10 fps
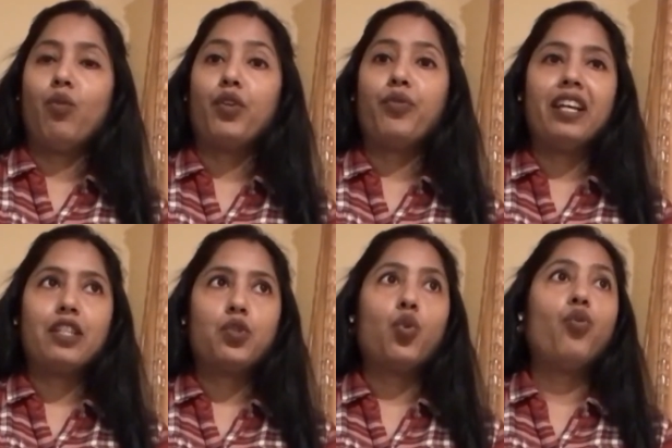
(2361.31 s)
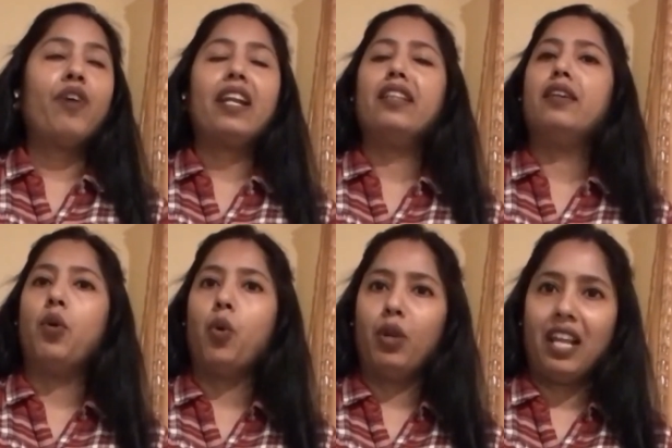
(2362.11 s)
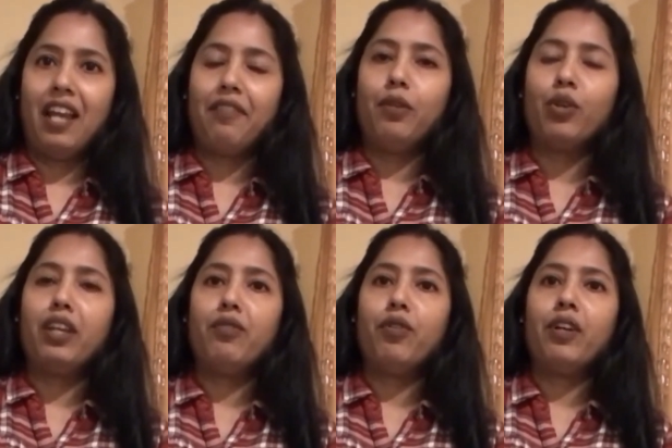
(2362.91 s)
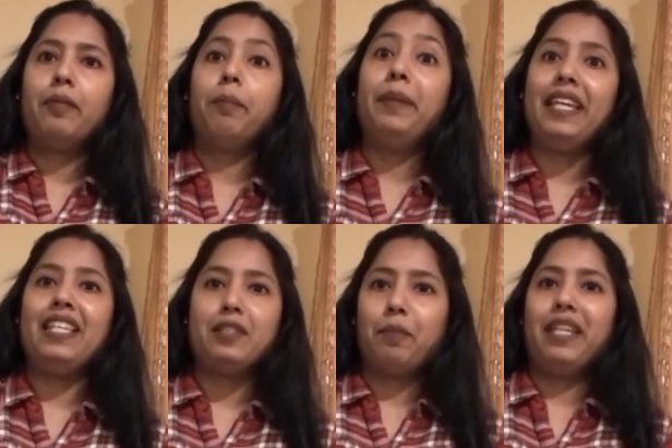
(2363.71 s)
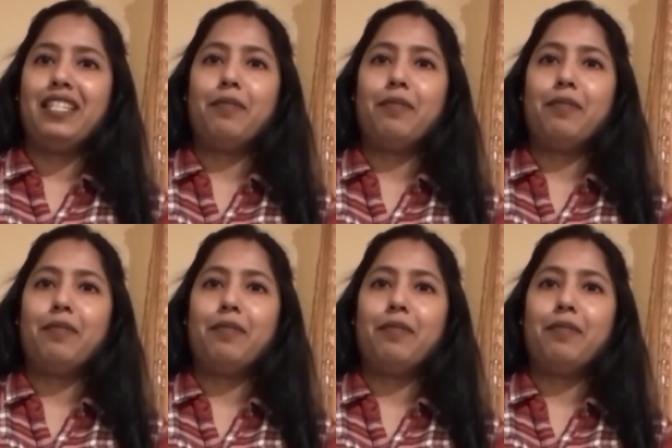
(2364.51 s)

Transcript: What we are so far in the whole life looking for it, peace.